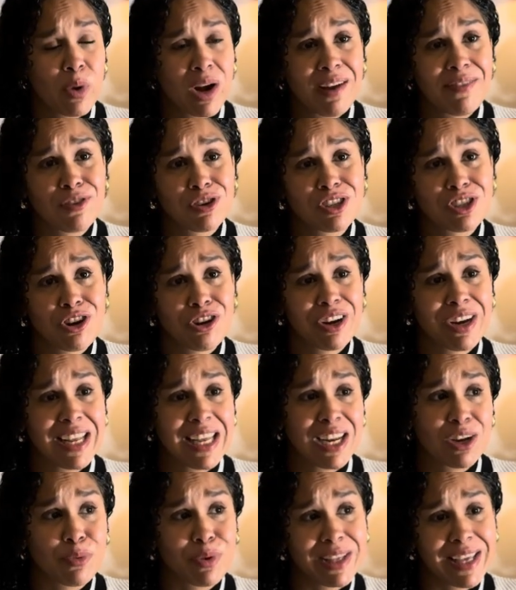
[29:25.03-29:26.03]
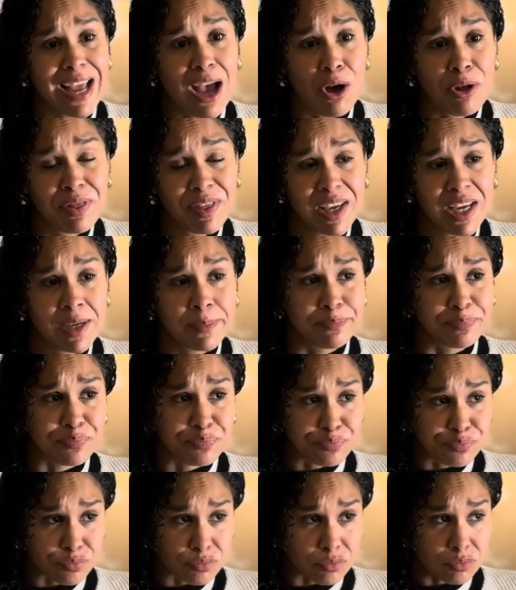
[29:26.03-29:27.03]
I first started eating really healthy,
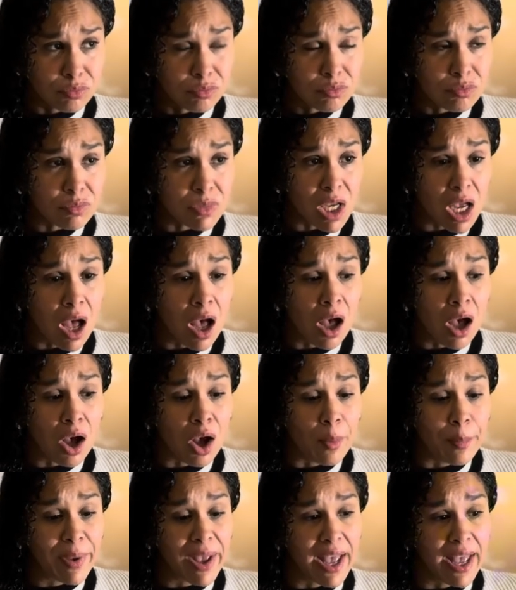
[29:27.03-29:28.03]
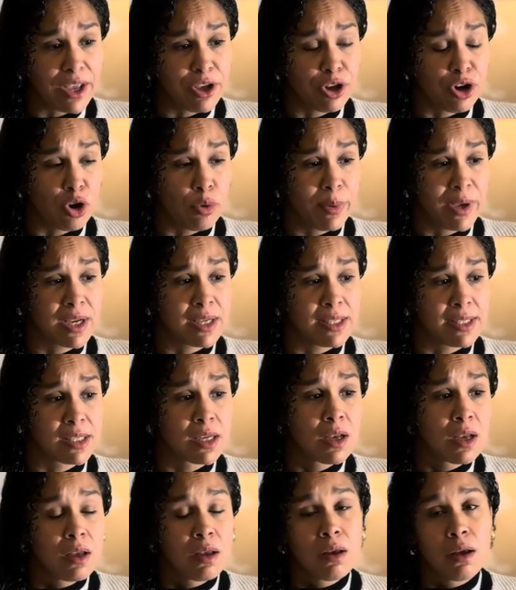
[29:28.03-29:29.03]
because
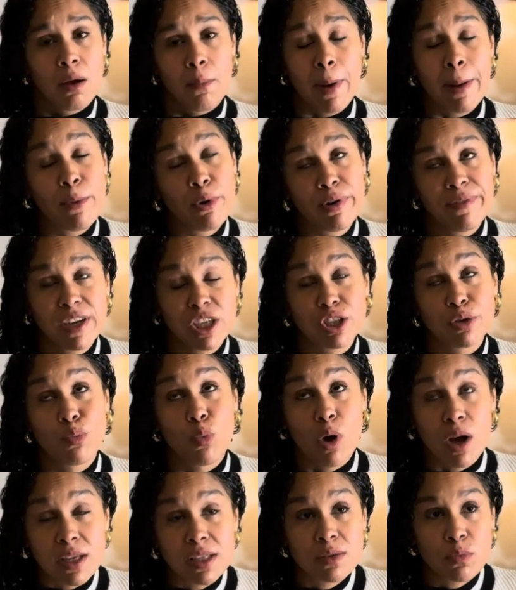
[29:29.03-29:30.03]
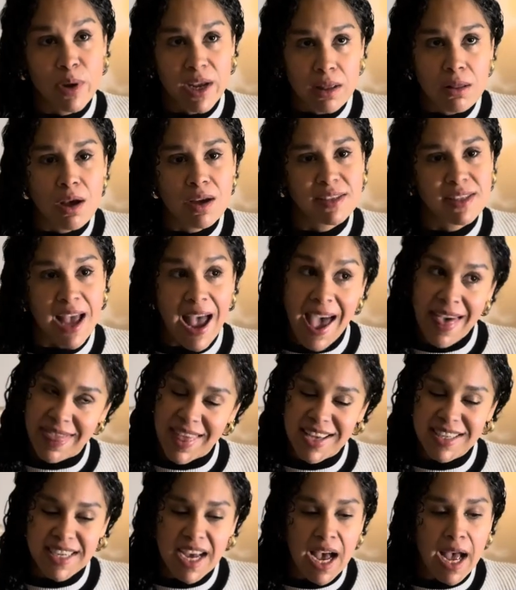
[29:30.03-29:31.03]
my motivation was weight loss at
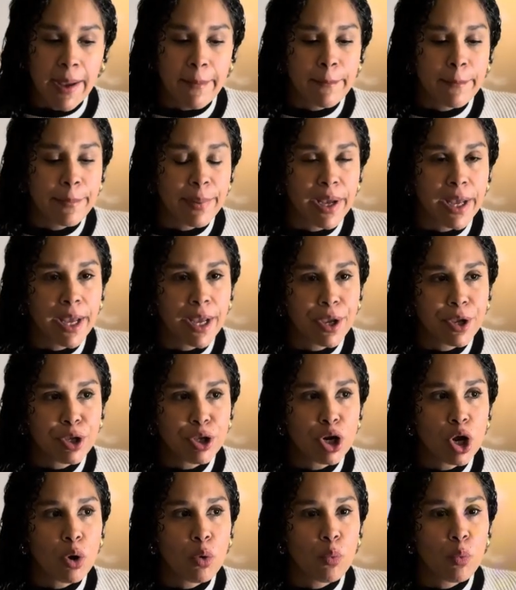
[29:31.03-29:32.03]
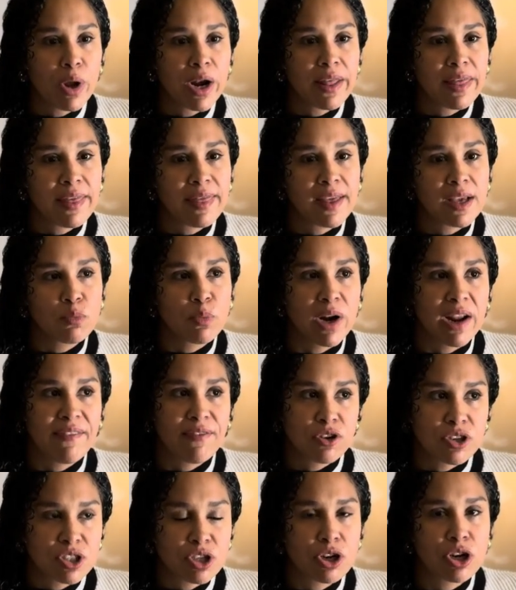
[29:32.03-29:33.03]
that time, but one of the things when I
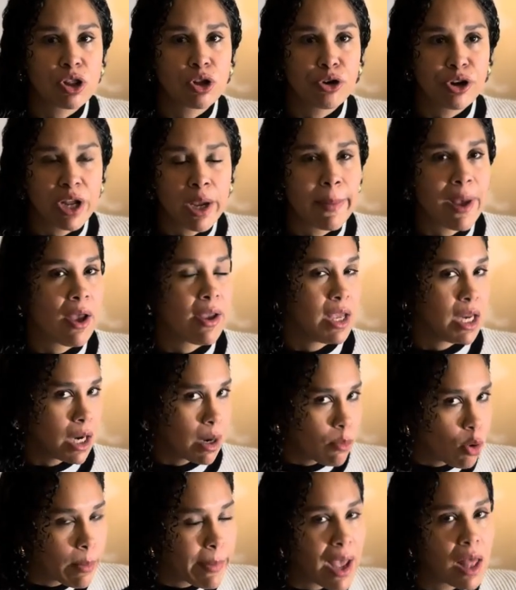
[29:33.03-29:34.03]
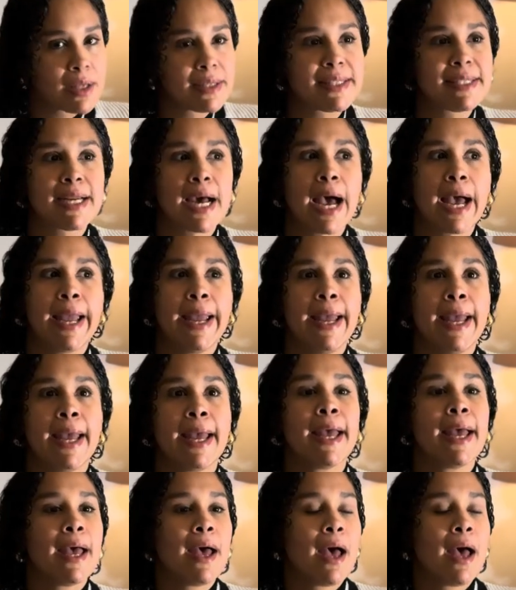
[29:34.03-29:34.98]
first started learning about eating a more balanced diet,